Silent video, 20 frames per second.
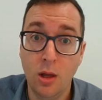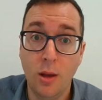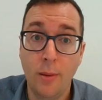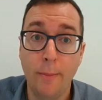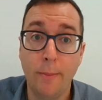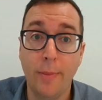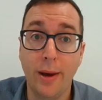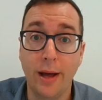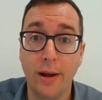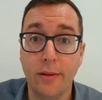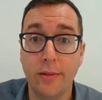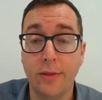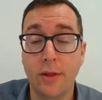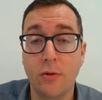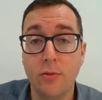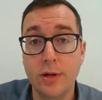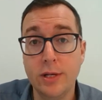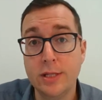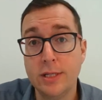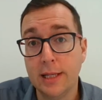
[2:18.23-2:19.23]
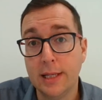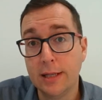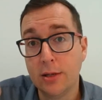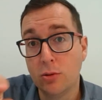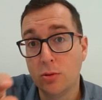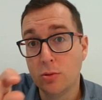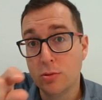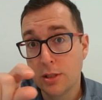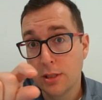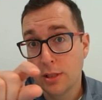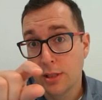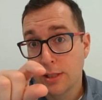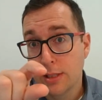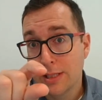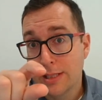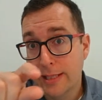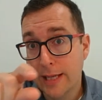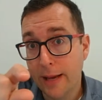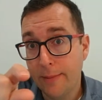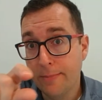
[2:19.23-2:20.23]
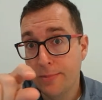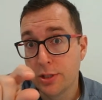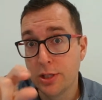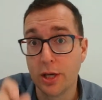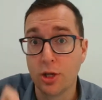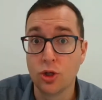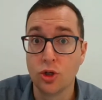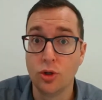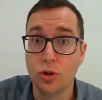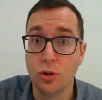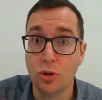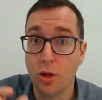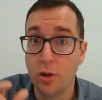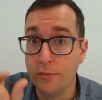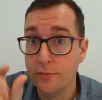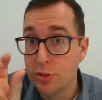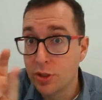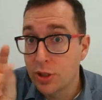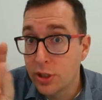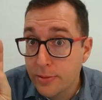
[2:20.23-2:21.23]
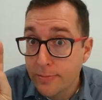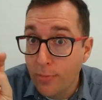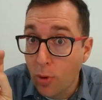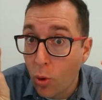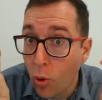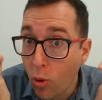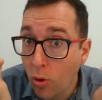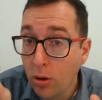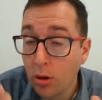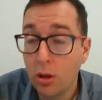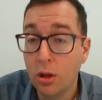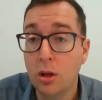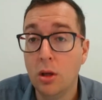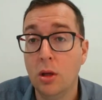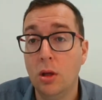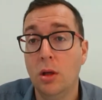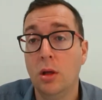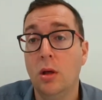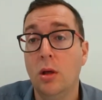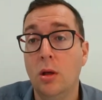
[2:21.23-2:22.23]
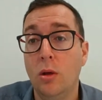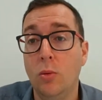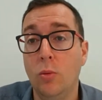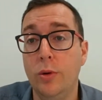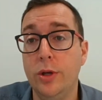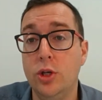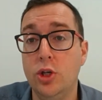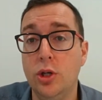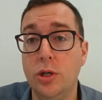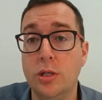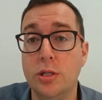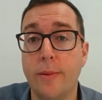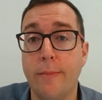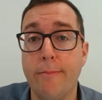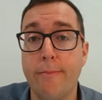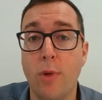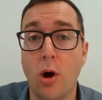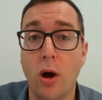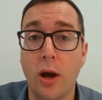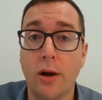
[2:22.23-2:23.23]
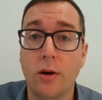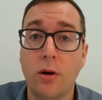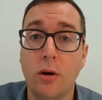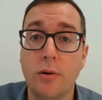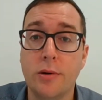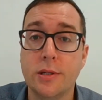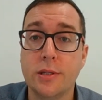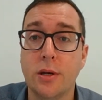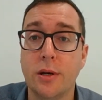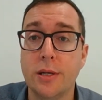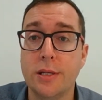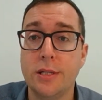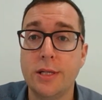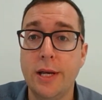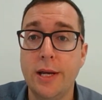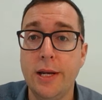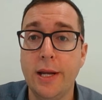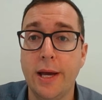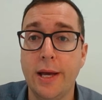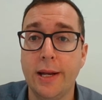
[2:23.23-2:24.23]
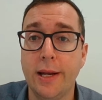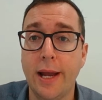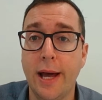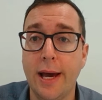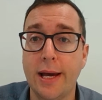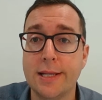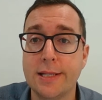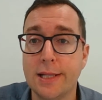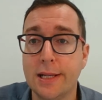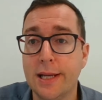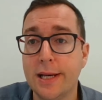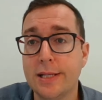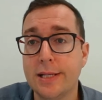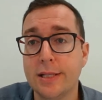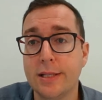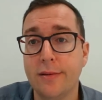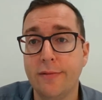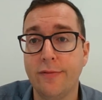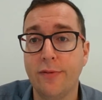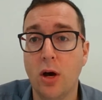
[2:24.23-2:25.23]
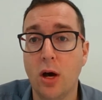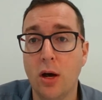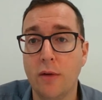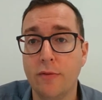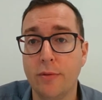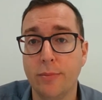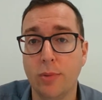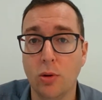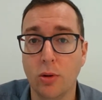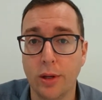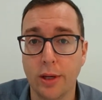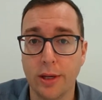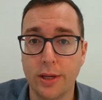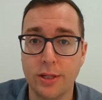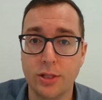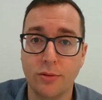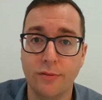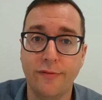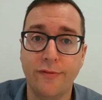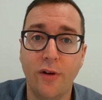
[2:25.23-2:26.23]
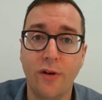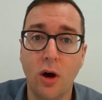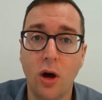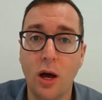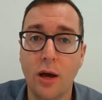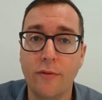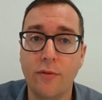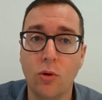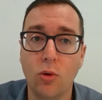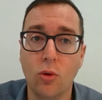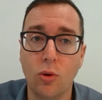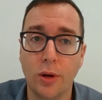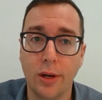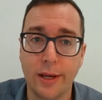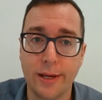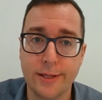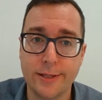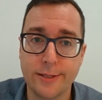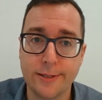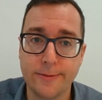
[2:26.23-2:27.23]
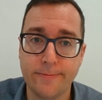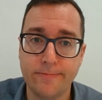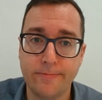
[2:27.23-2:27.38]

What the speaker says: But there is a little subsection of small, which is micro, as I said, and it has less than 5 employees, or 5 or less.